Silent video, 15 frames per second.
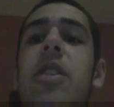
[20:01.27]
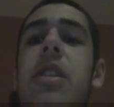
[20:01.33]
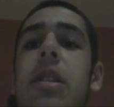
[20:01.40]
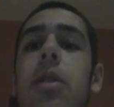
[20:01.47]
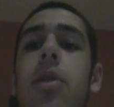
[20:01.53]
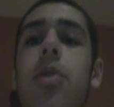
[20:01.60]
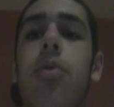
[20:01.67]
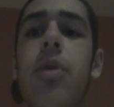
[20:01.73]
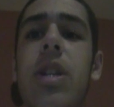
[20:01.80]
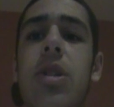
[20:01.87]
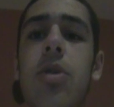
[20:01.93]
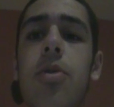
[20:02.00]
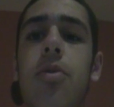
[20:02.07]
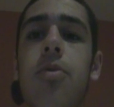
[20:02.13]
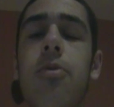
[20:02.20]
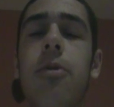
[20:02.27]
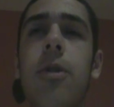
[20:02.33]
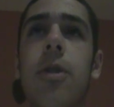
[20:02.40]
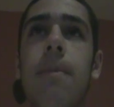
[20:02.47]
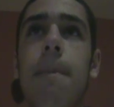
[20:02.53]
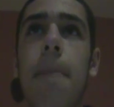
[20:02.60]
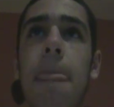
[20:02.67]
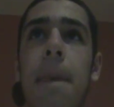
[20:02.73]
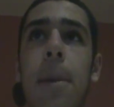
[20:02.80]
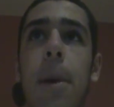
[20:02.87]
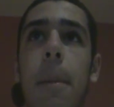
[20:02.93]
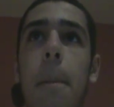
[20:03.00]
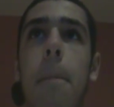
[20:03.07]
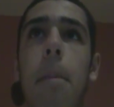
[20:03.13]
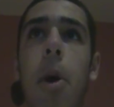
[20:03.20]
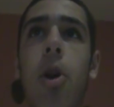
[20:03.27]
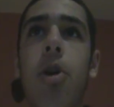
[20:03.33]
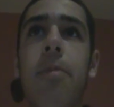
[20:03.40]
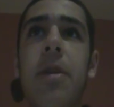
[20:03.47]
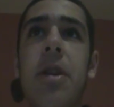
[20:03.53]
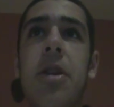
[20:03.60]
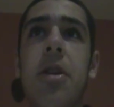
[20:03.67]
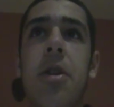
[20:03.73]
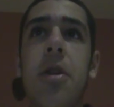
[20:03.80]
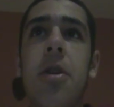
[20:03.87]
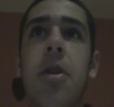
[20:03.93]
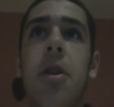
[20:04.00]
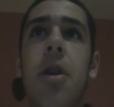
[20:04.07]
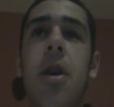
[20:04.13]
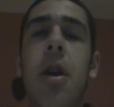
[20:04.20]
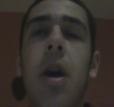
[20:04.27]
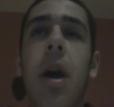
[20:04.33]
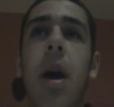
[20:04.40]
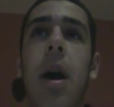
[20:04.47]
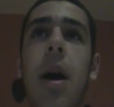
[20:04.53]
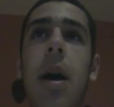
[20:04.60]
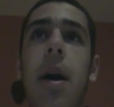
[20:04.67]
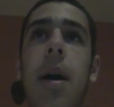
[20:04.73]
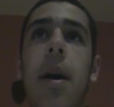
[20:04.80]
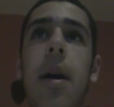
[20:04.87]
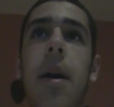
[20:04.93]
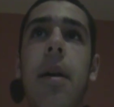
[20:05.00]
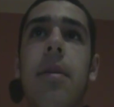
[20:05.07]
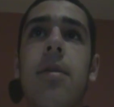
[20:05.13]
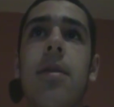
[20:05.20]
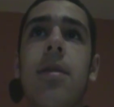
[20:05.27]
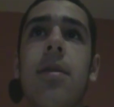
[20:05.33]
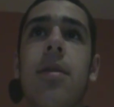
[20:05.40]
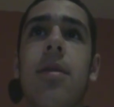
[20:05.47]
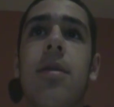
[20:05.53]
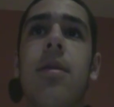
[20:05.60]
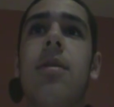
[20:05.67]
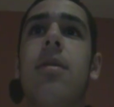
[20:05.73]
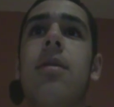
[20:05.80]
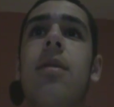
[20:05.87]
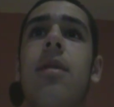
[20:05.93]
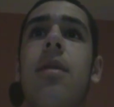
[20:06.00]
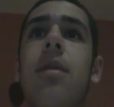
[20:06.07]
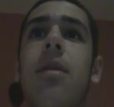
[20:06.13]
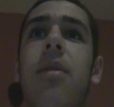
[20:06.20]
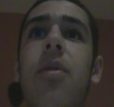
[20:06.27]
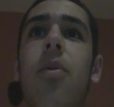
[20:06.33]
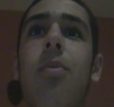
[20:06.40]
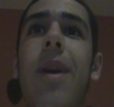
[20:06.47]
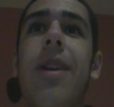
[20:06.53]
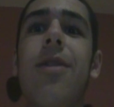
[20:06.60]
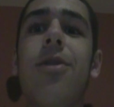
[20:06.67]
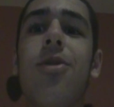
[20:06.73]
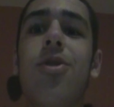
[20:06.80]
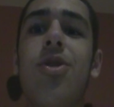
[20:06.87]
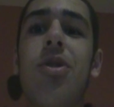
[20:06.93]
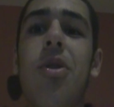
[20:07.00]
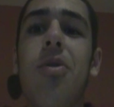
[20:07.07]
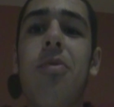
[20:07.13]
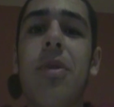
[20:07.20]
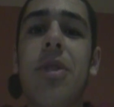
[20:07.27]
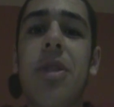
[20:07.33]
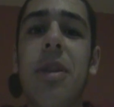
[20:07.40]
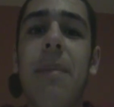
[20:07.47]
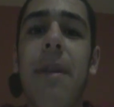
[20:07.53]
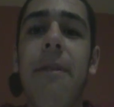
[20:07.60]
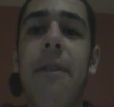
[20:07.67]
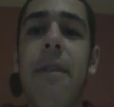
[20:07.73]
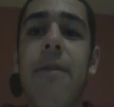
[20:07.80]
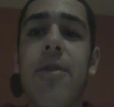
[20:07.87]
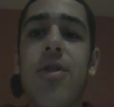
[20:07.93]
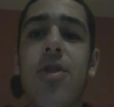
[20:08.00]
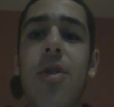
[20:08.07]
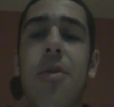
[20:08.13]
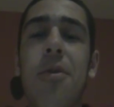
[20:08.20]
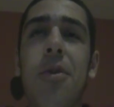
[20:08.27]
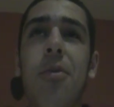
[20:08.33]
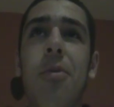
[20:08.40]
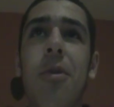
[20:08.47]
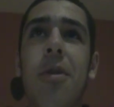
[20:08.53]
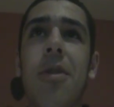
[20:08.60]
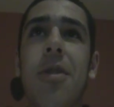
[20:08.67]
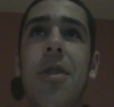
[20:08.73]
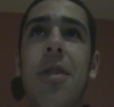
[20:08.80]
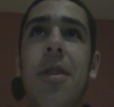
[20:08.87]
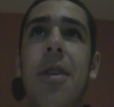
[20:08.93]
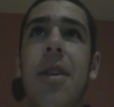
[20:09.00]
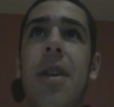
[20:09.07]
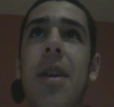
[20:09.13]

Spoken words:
seen Looney Tunes, Barbie, the regular show, which is like my favorite show in the world.